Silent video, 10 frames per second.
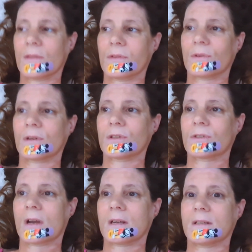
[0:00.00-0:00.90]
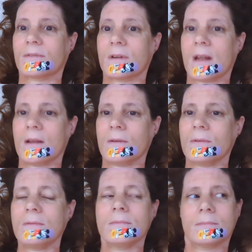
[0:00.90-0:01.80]
Thought I'd try a different
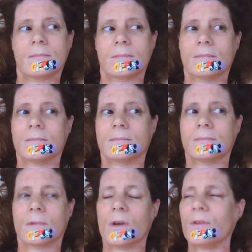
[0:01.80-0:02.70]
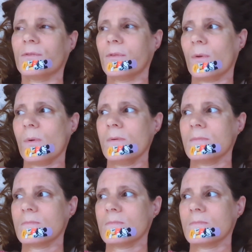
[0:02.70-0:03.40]
angle on the floor.